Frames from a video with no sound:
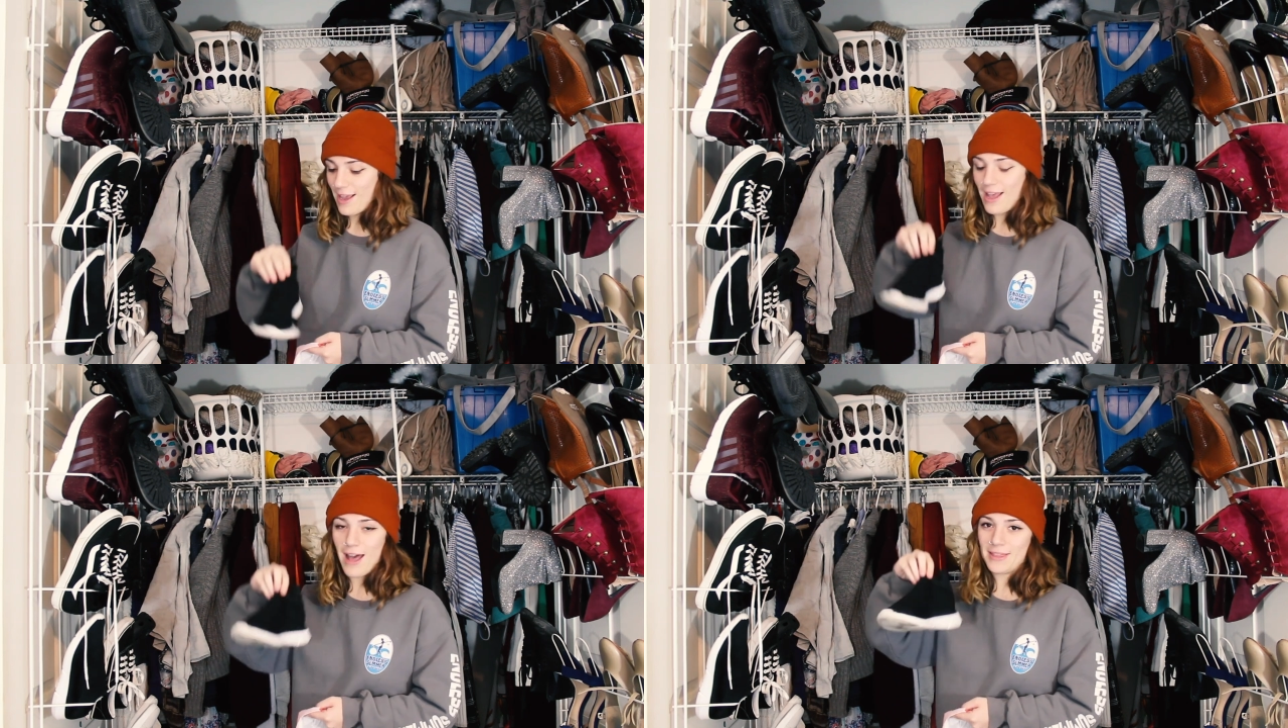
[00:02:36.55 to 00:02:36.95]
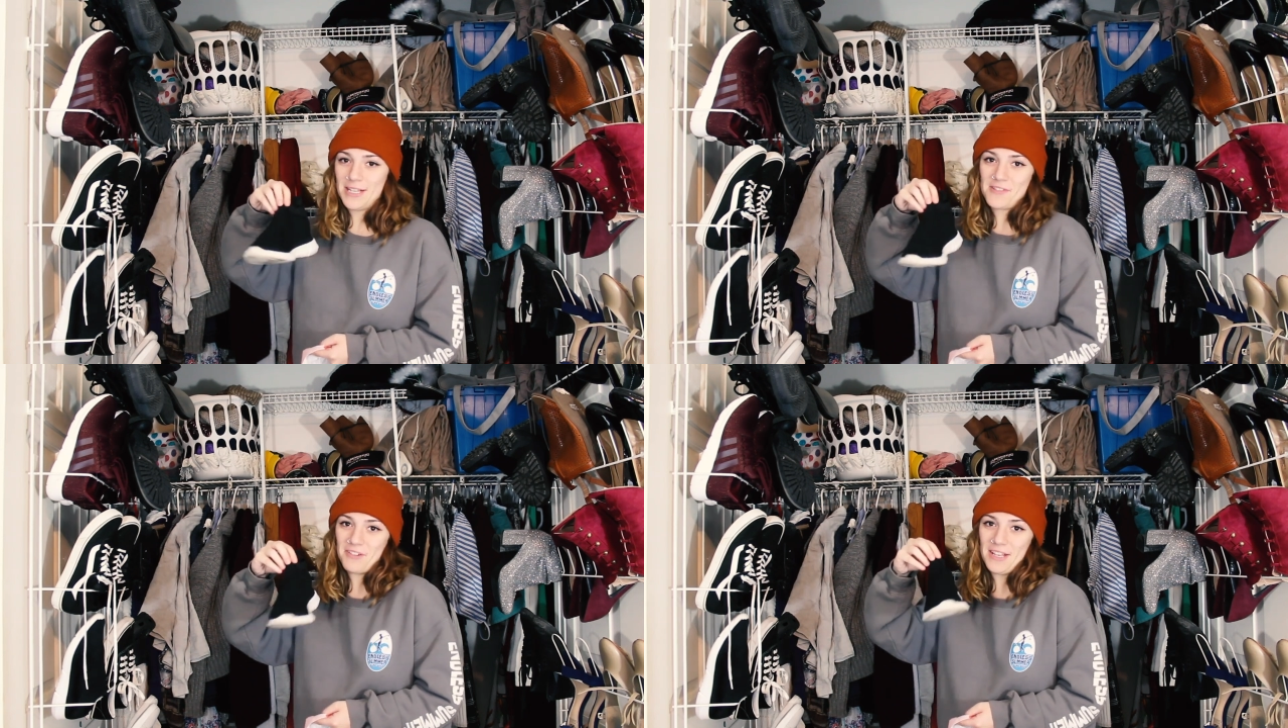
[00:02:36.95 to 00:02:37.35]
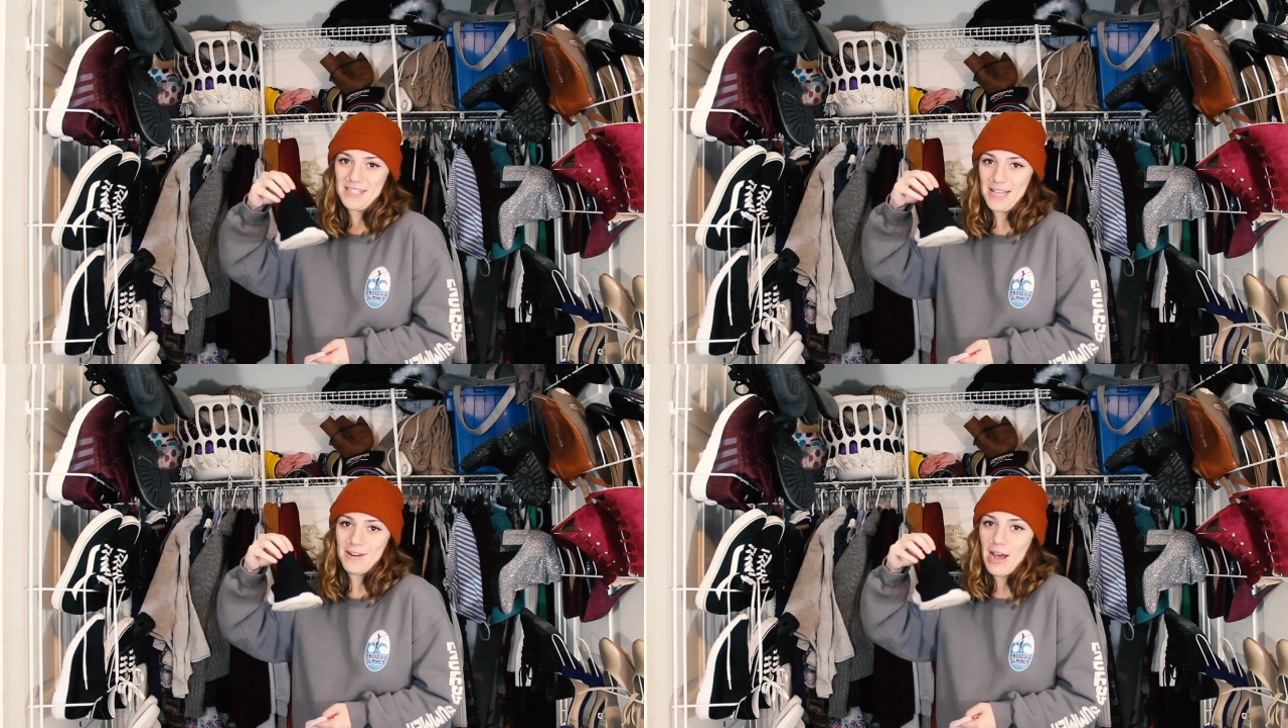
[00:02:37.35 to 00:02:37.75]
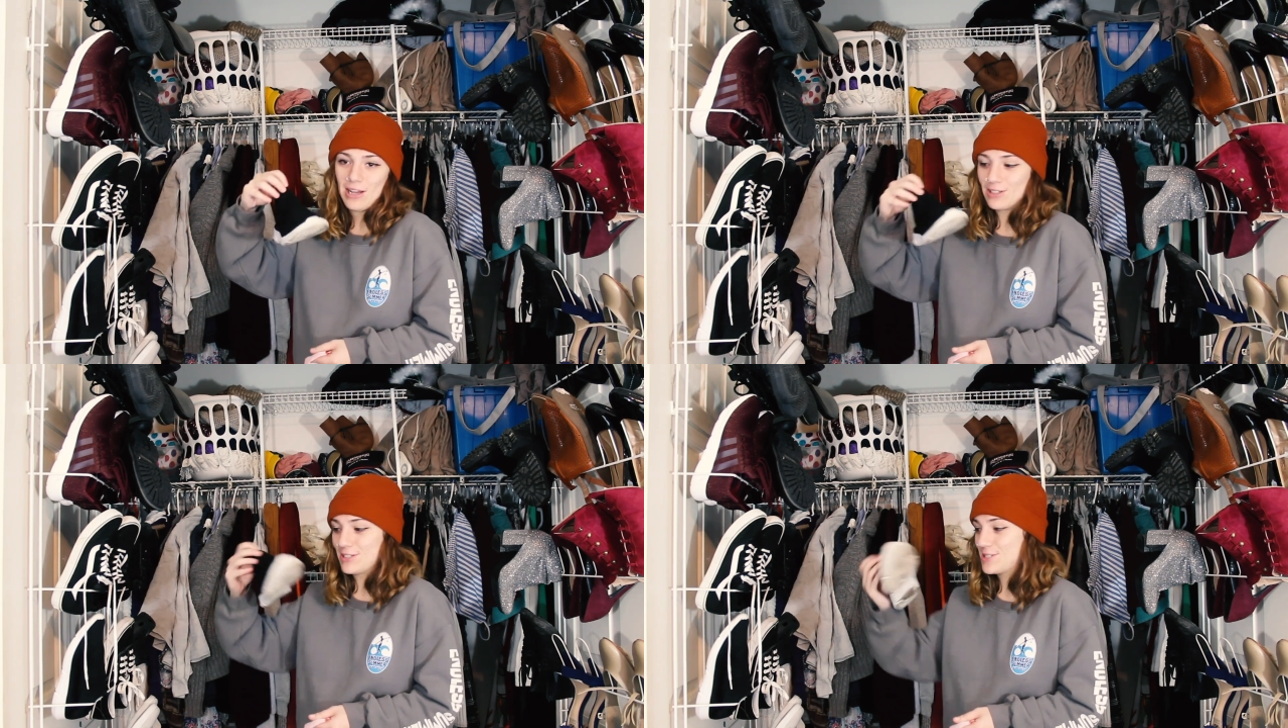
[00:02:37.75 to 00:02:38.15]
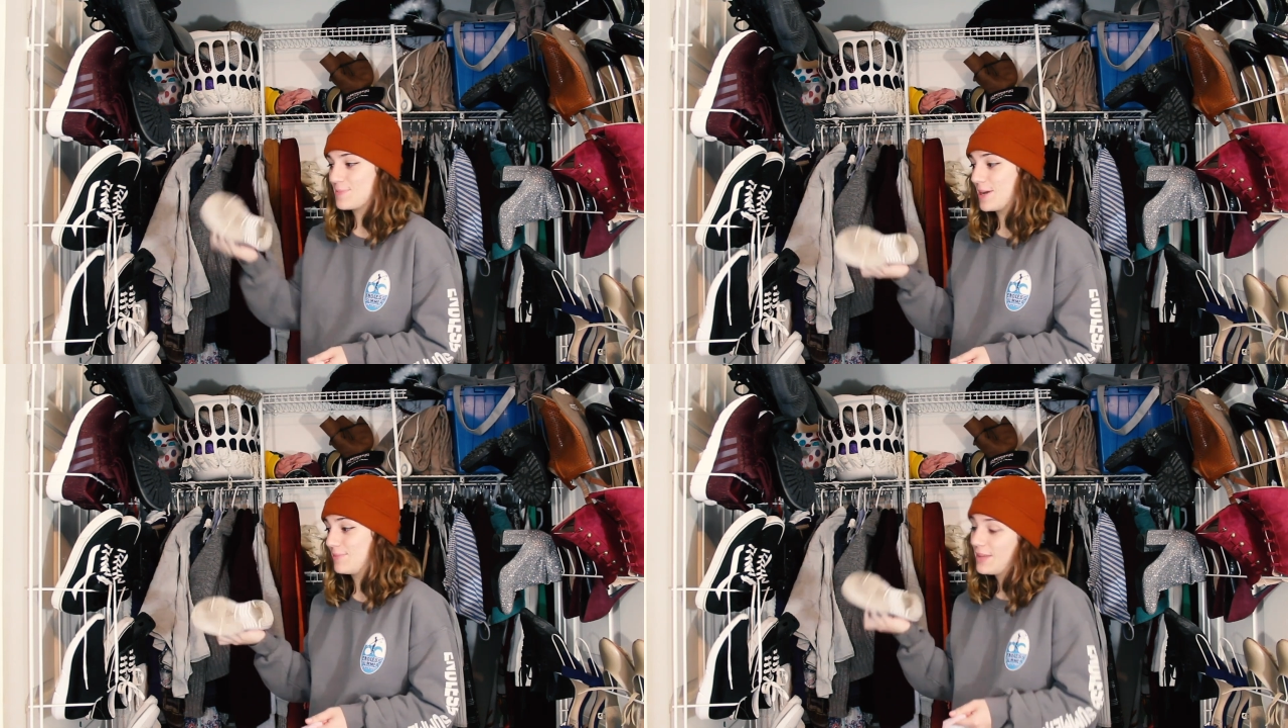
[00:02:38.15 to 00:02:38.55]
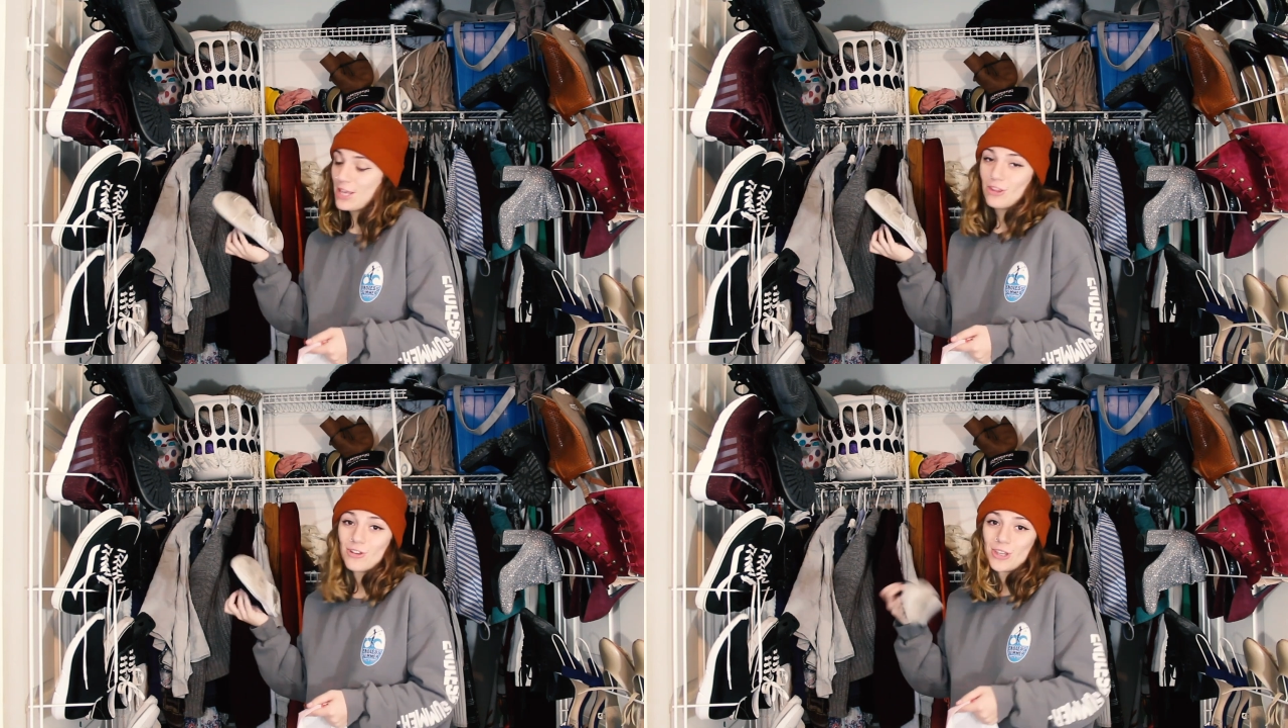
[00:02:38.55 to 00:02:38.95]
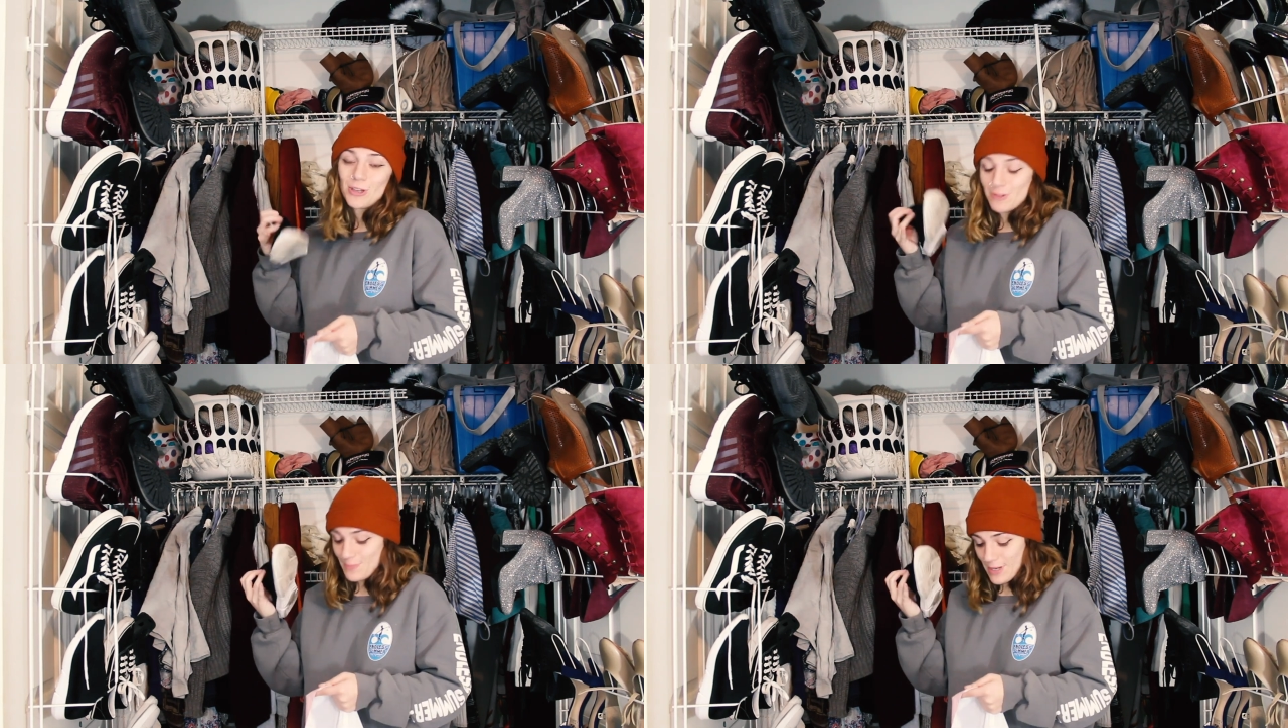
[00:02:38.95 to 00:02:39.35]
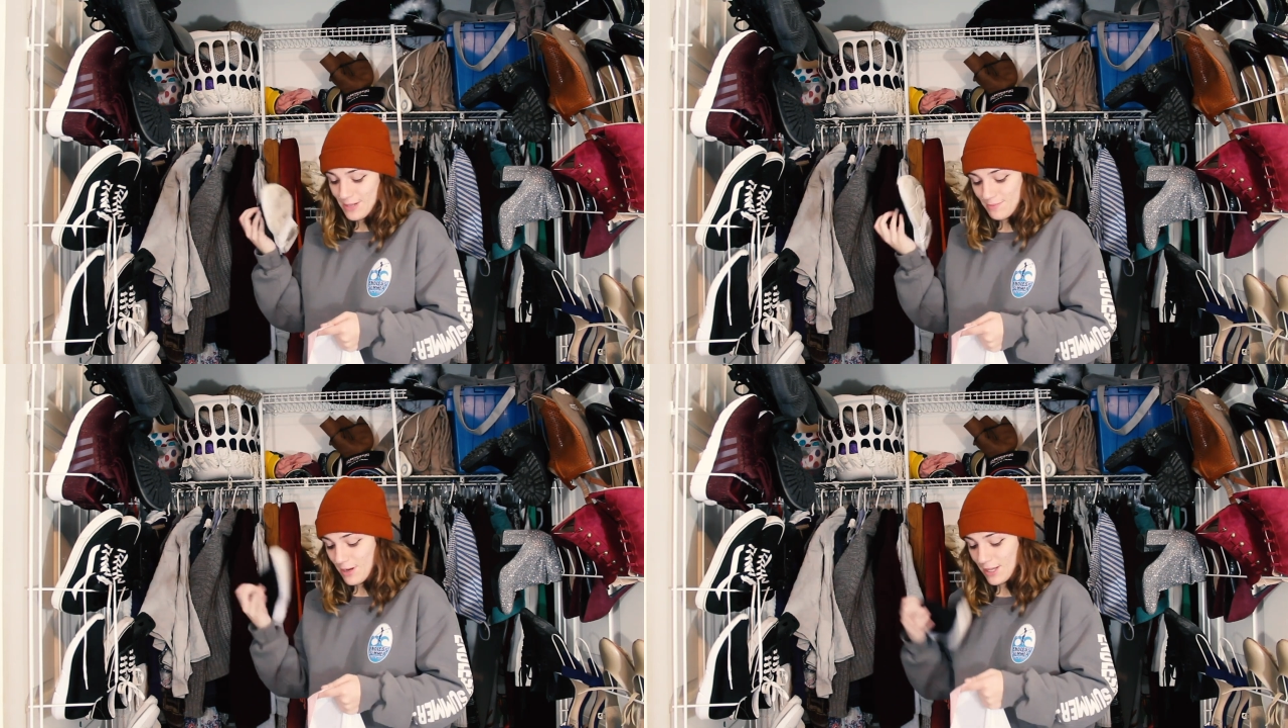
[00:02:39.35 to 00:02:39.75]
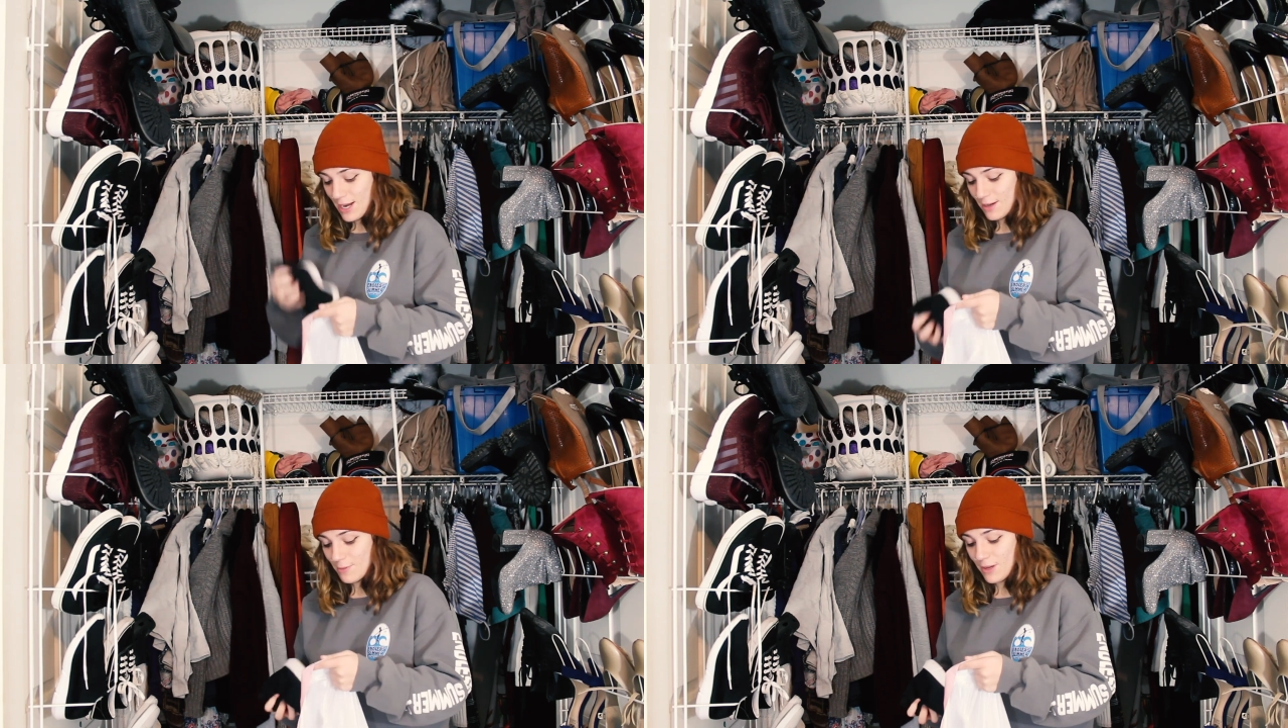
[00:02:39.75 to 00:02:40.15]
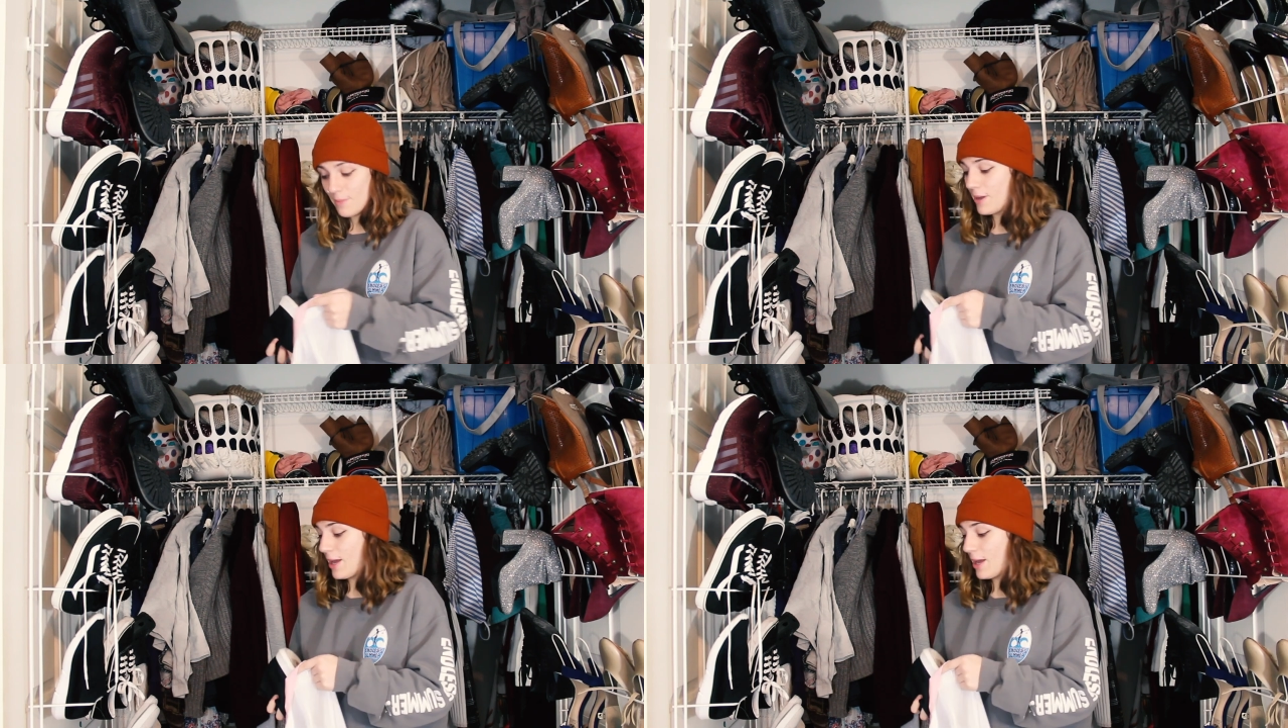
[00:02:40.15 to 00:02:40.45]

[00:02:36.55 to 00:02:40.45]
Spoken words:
I got these for like $10, but they're cute, but probably not gonna wear them